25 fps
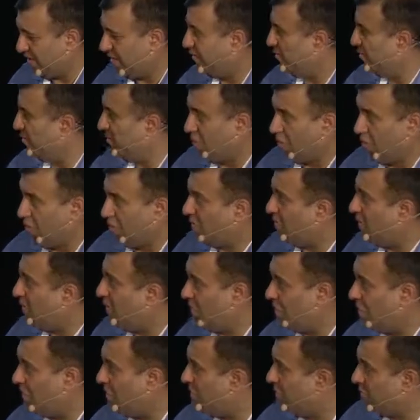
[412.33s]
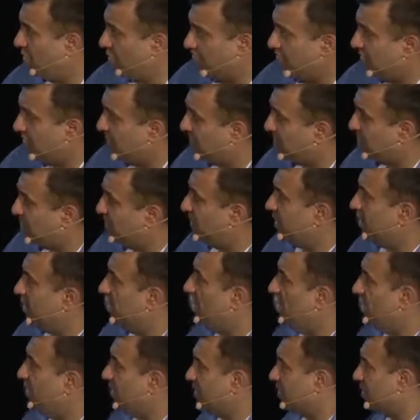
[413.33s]
All of it is being
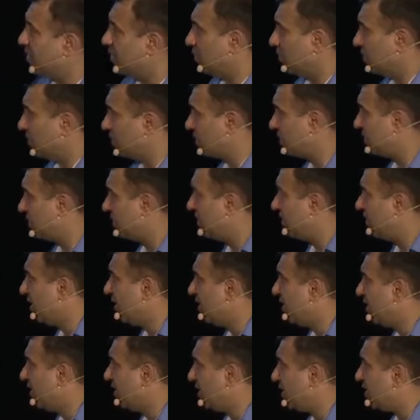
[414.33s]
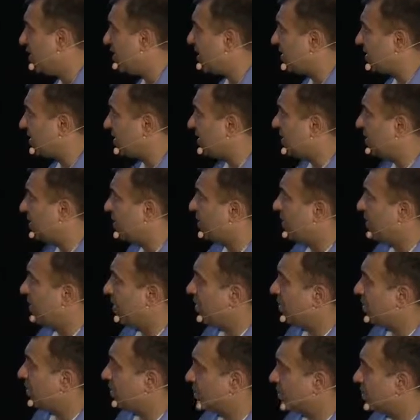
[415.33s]
open sourced. A test infra
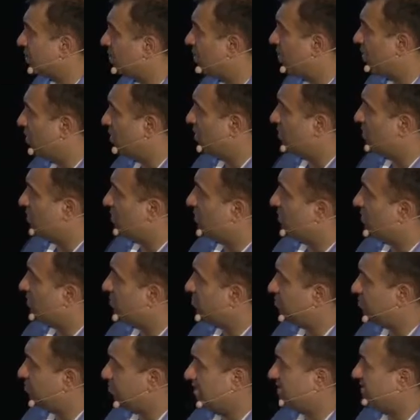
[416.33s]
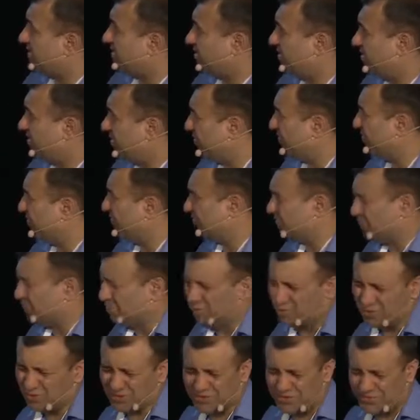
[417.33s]
and so on for testing, which
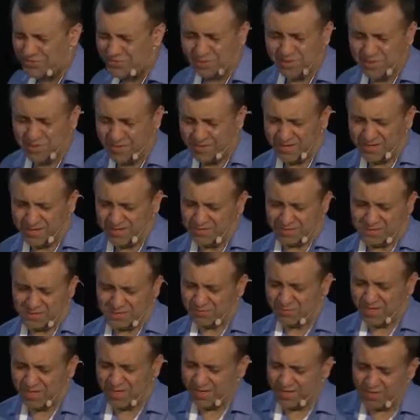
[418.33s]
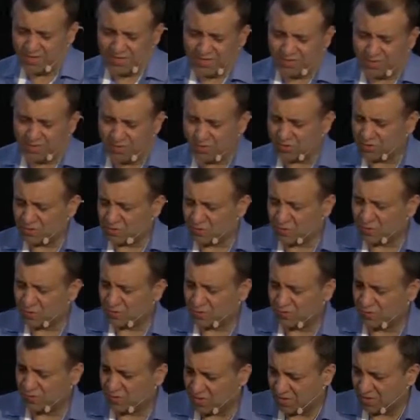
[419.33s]
mostly for maintainers of Knative, not so
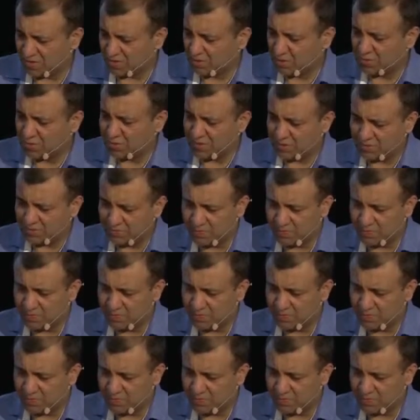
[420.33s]
much for consumers.